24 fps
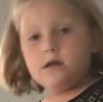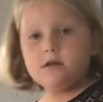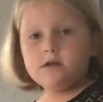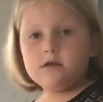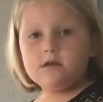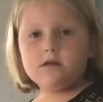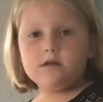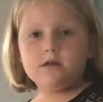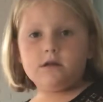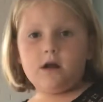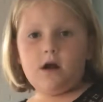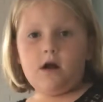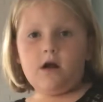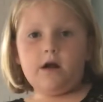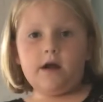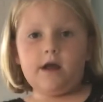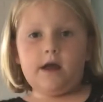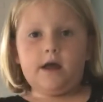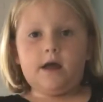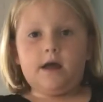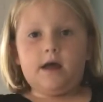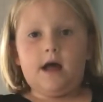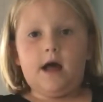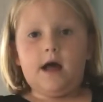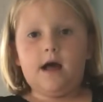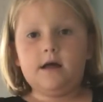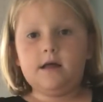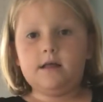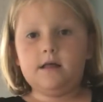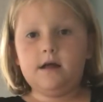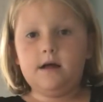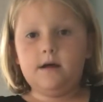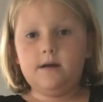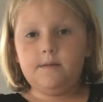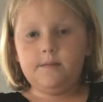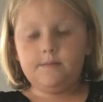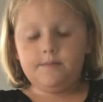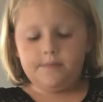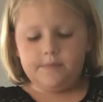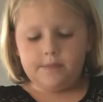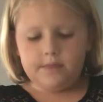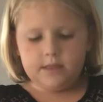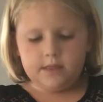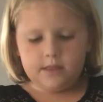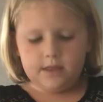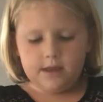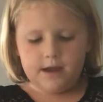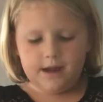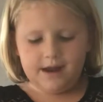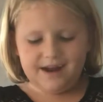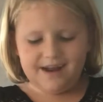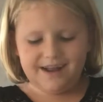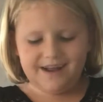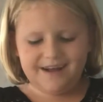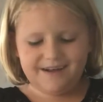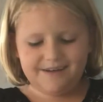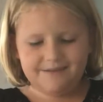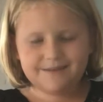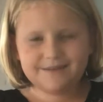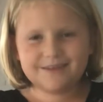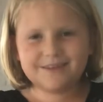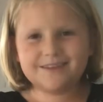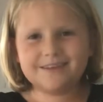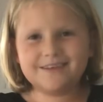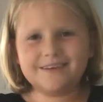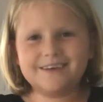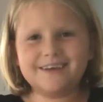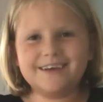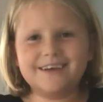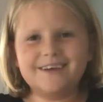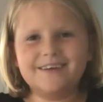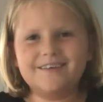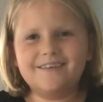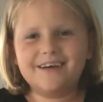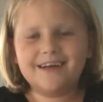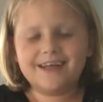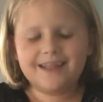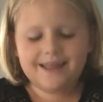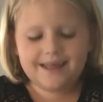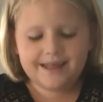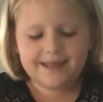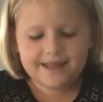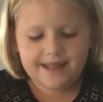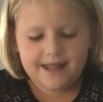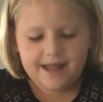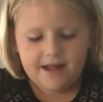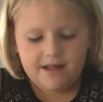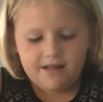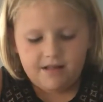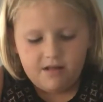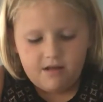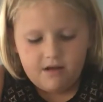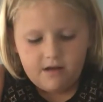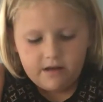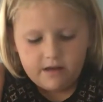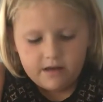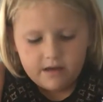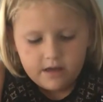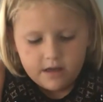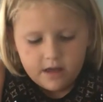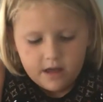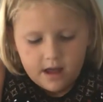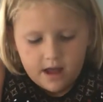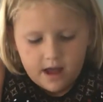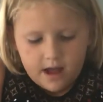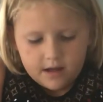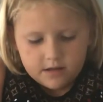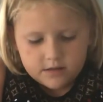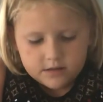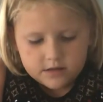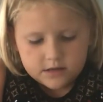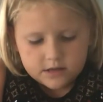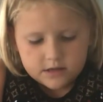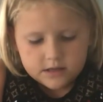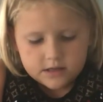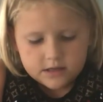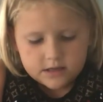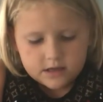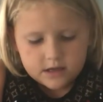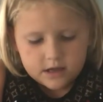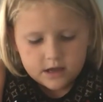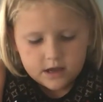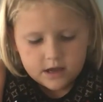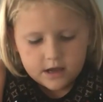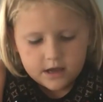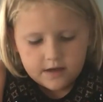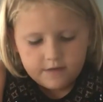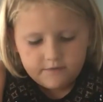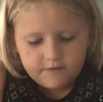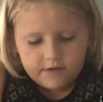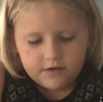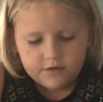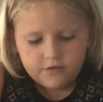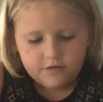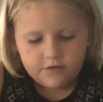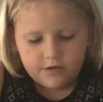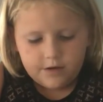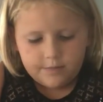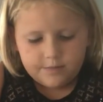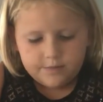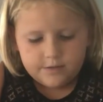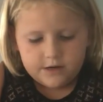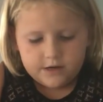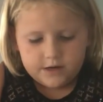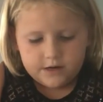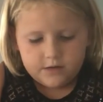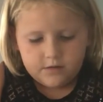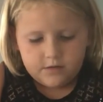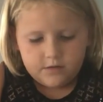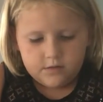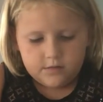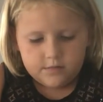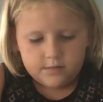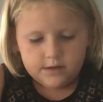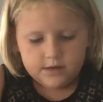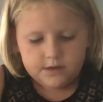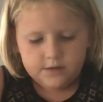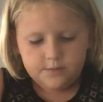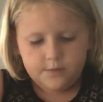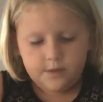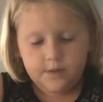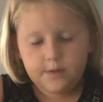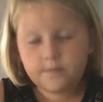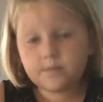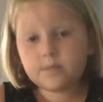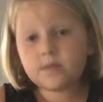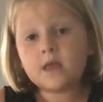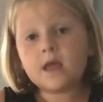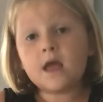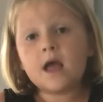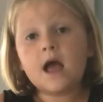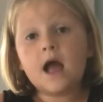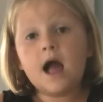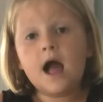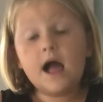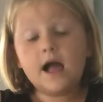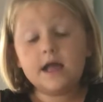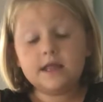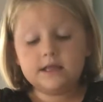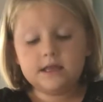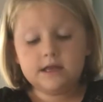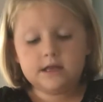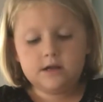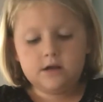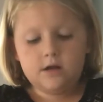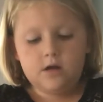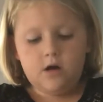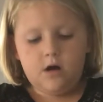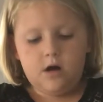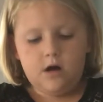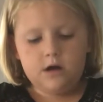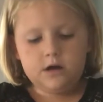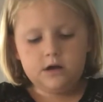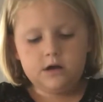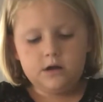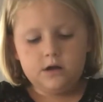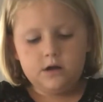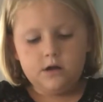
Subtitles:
Sorry, Dad, I was looking away like that a lot. I was just seeing if I dropped any Orbeez, but I did not.